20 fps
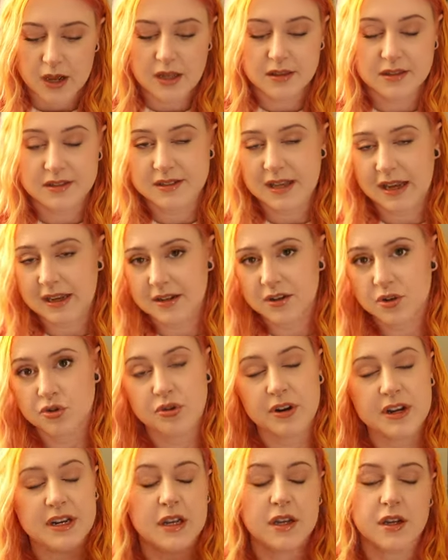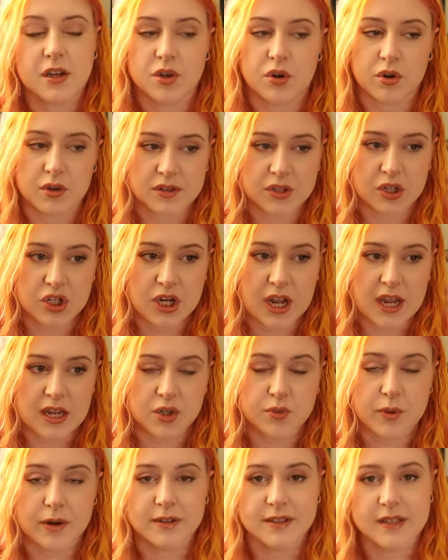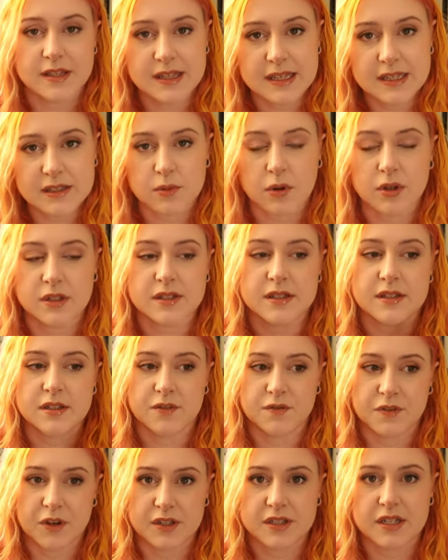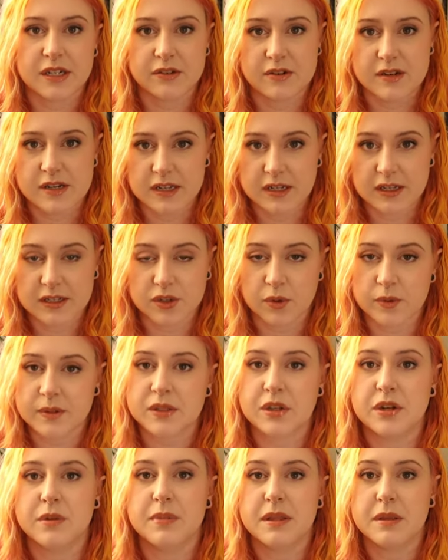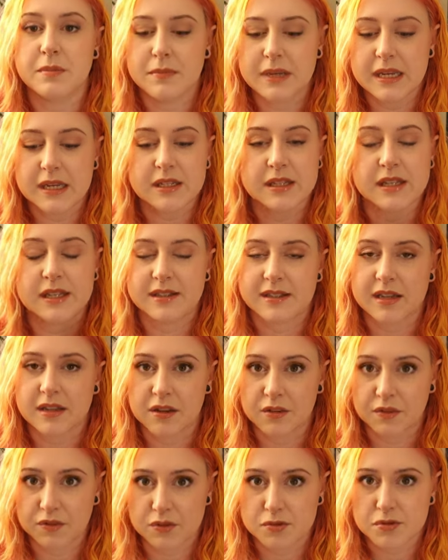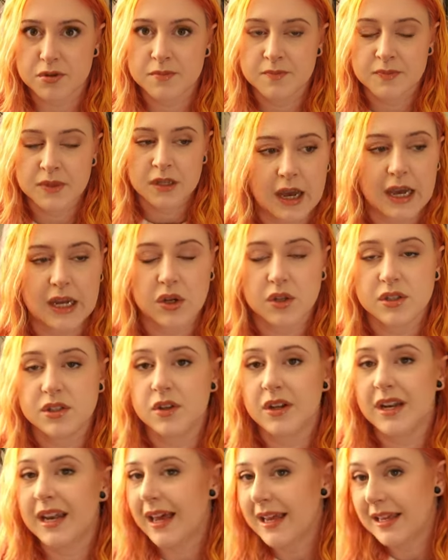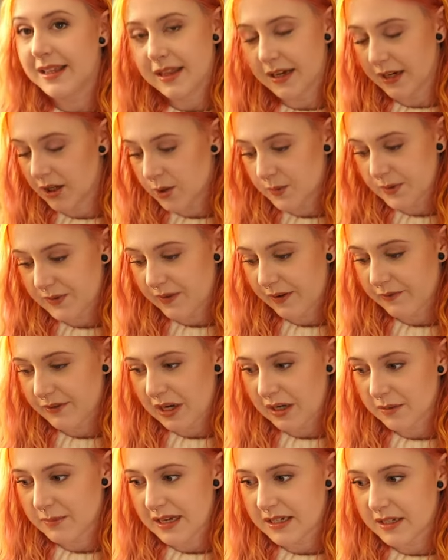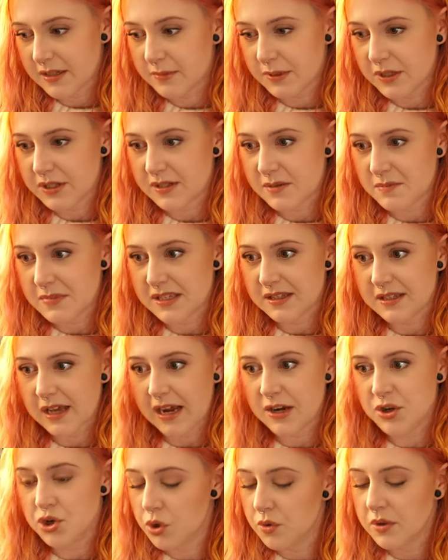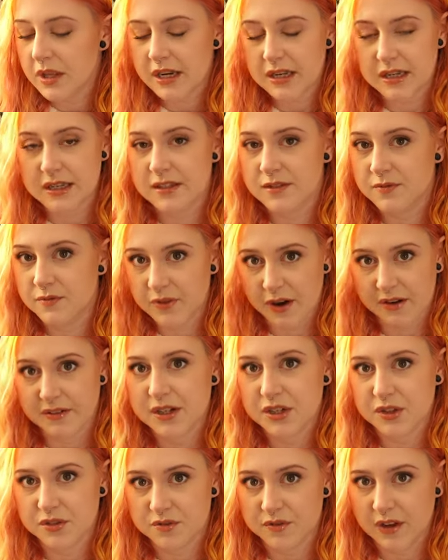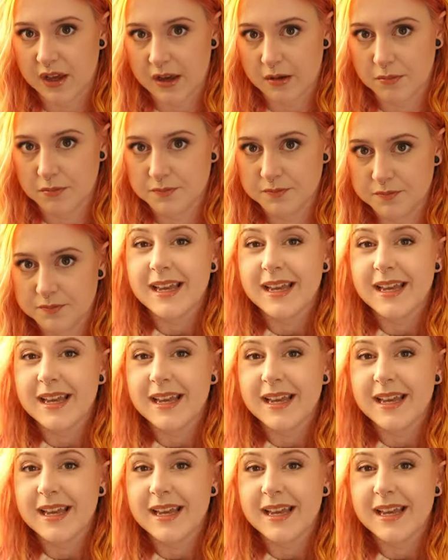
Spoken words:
And the second ingredient can also change, whereas in these ones, the first ingredient is always going to be the meat that is in the food. I also like that it comes vet recommended because it means that I know that it is very good for him.